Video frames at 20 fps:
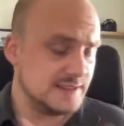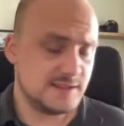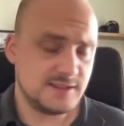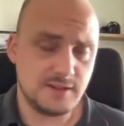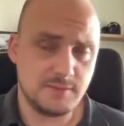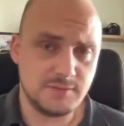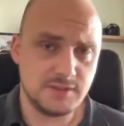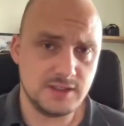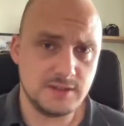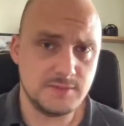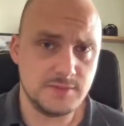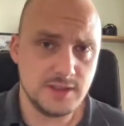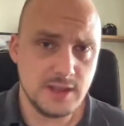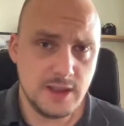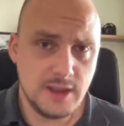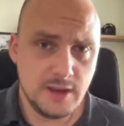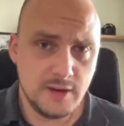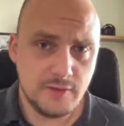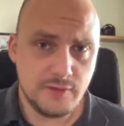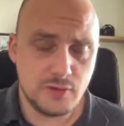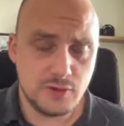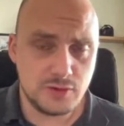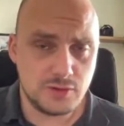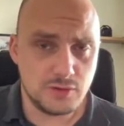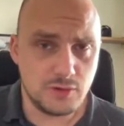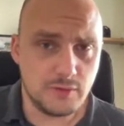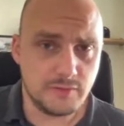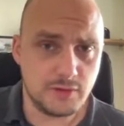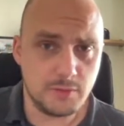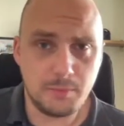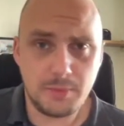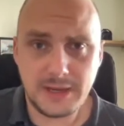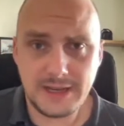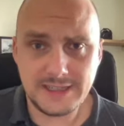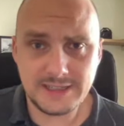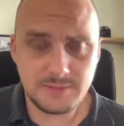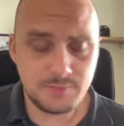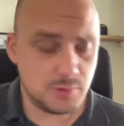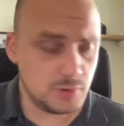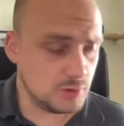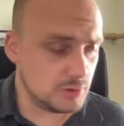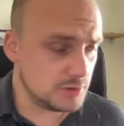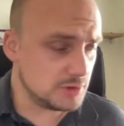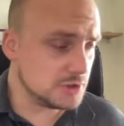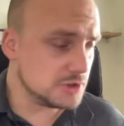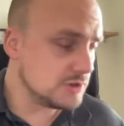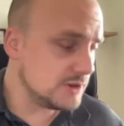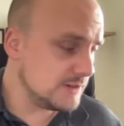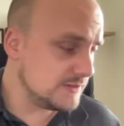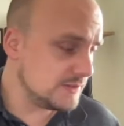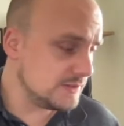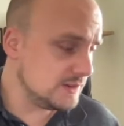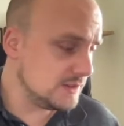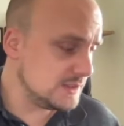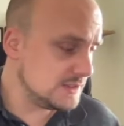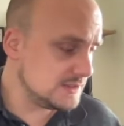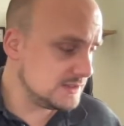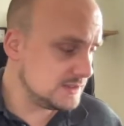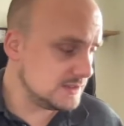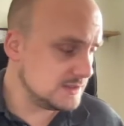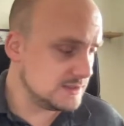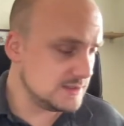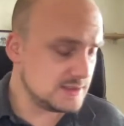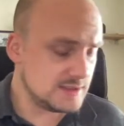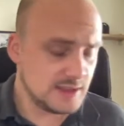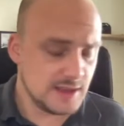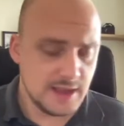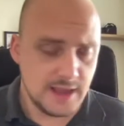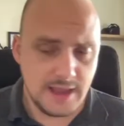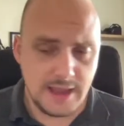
sometimes photo of your passport, your driving license,